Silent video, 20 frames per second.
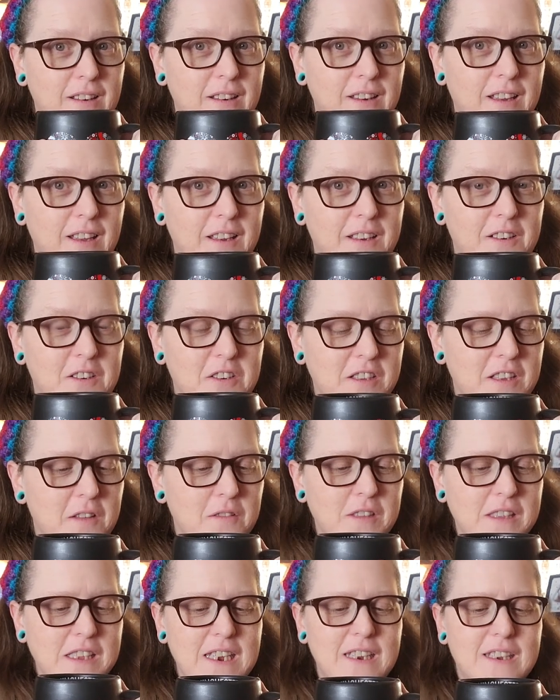get yourself
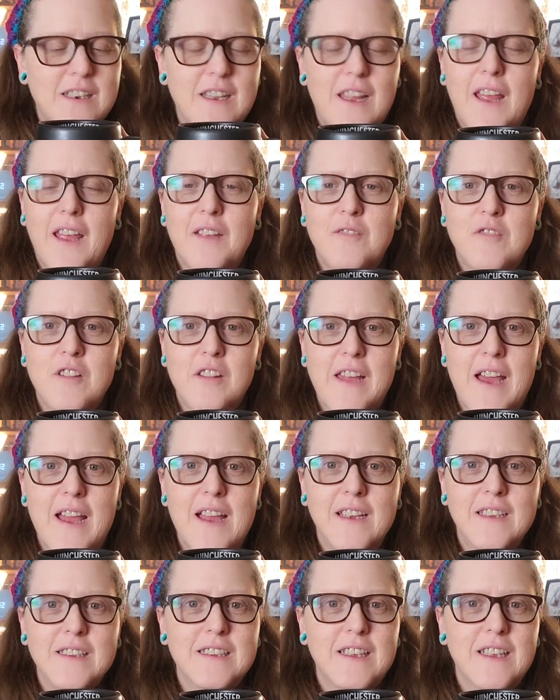seated and
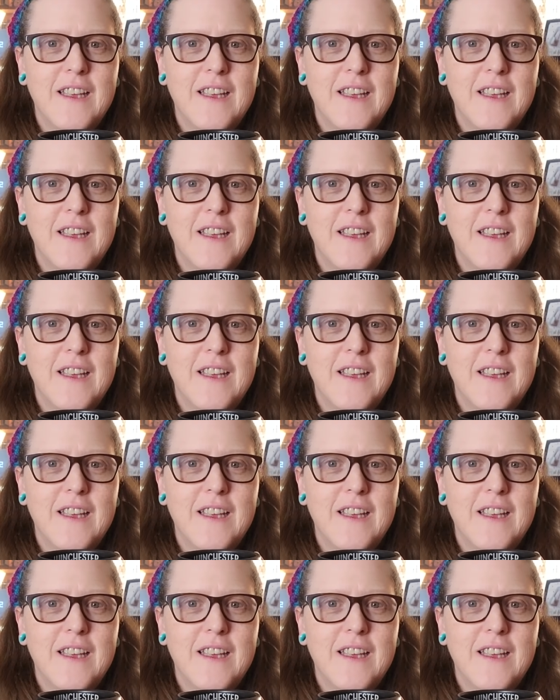relax,